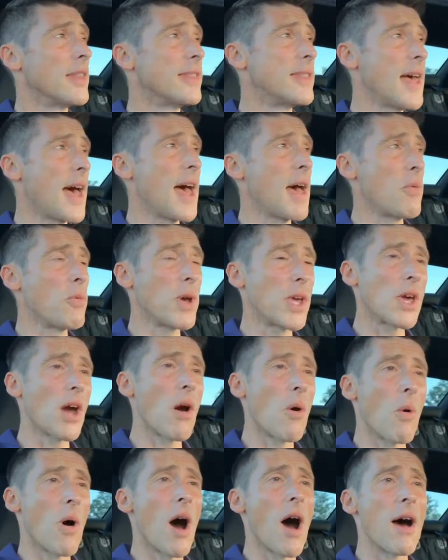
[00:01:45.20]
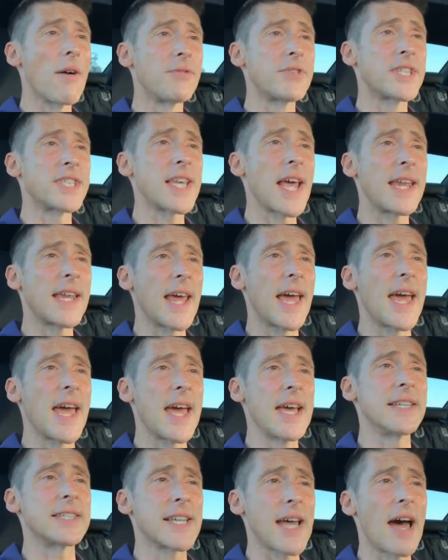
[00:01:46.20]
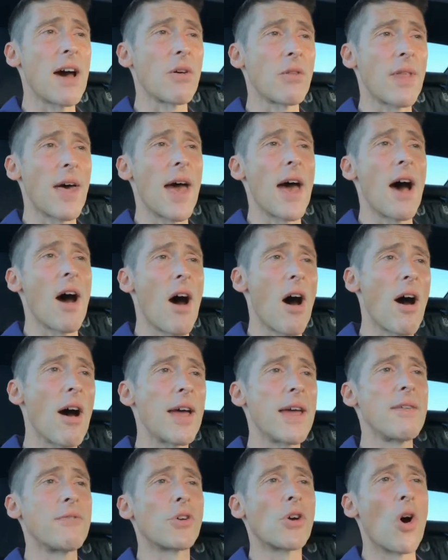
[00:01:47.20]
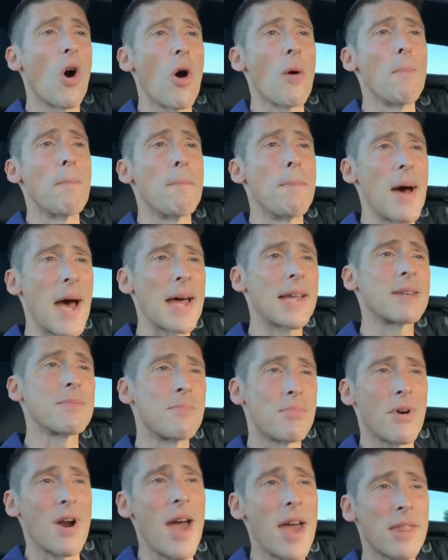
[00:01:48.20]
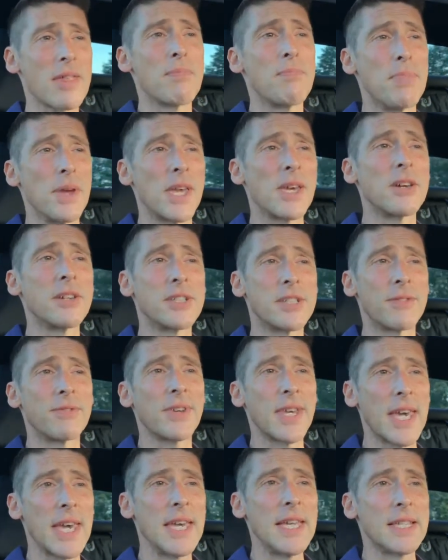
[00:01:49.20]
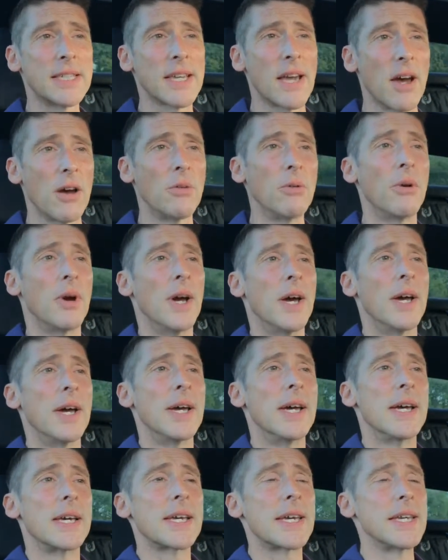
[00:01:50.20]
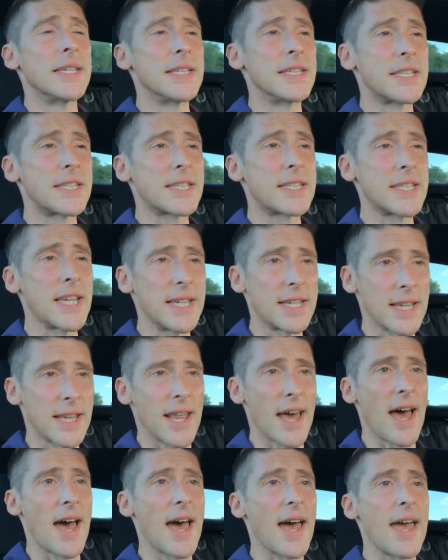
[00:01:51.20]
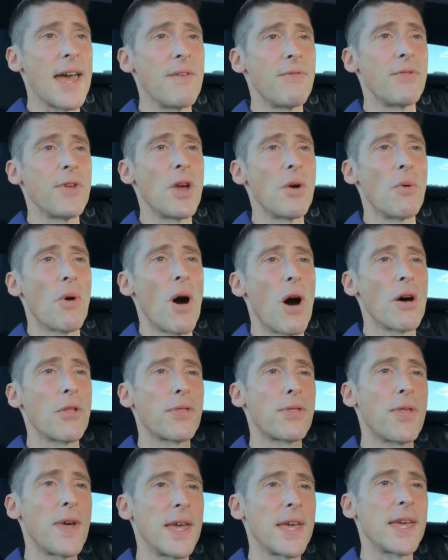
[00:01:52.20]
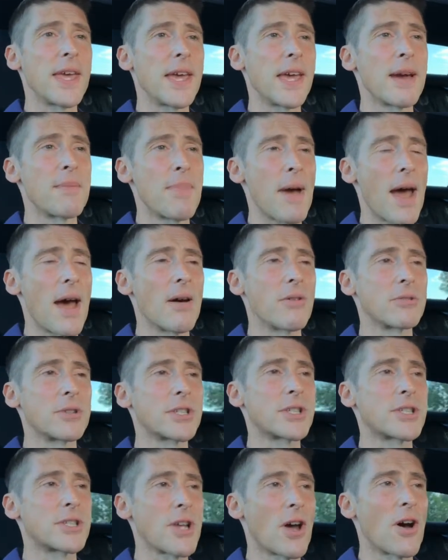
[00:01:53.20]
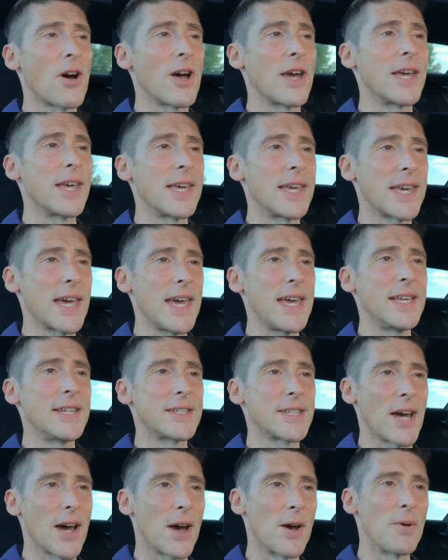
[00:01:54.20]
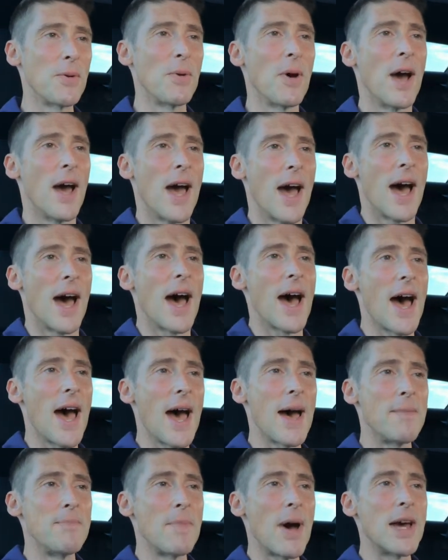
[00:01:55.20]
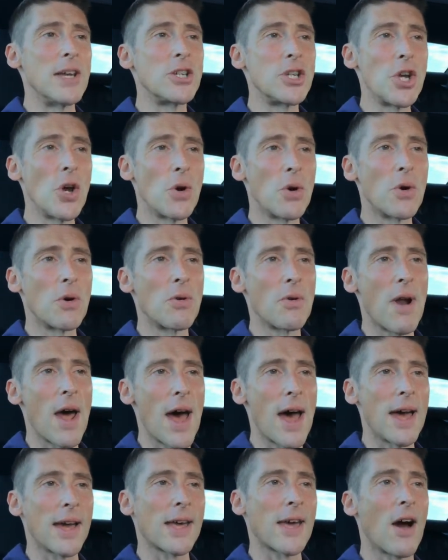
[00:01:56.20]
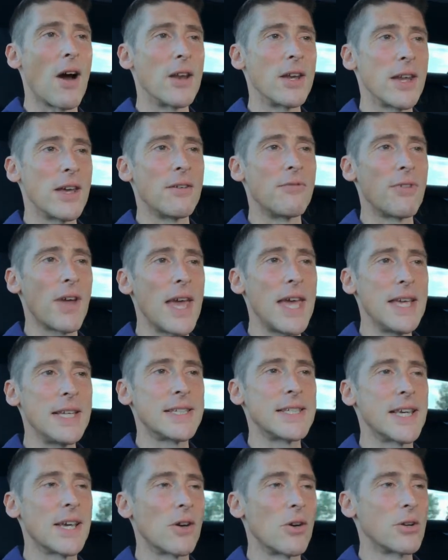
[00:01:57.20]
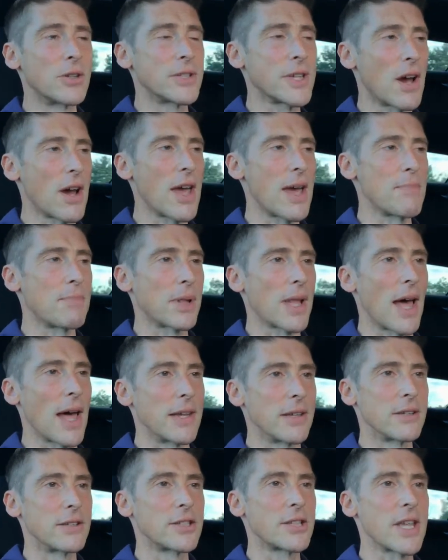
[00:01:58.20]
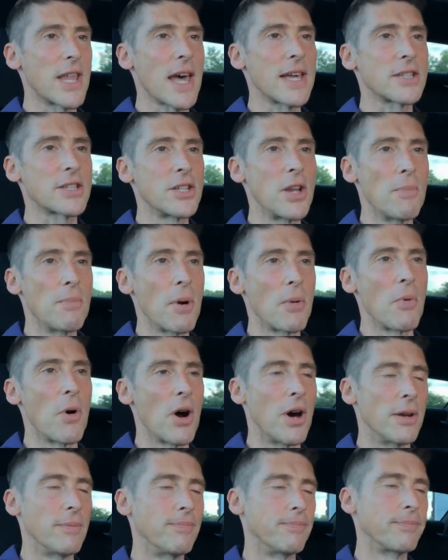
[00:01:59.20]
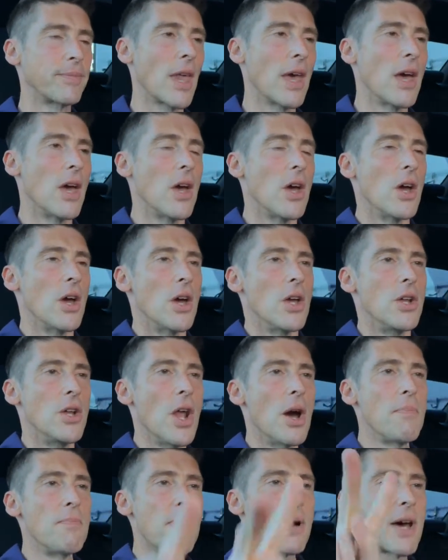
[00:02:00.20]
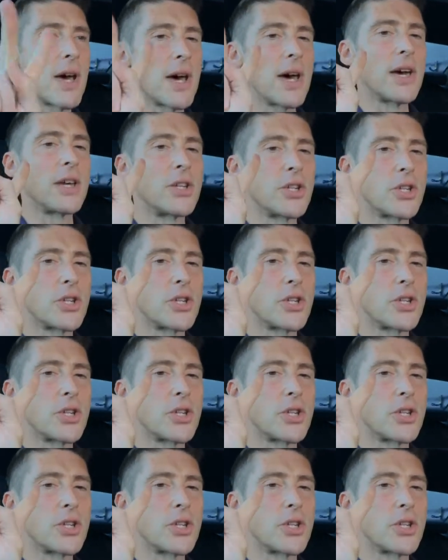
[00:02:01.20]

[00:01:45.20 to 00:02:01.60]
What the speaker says: There we go, I've said it, it's out there. I have got bad breath because of keto. Consider that if you are thinking about starting keto as your kind of eating or diet plan. So that's number 1. Number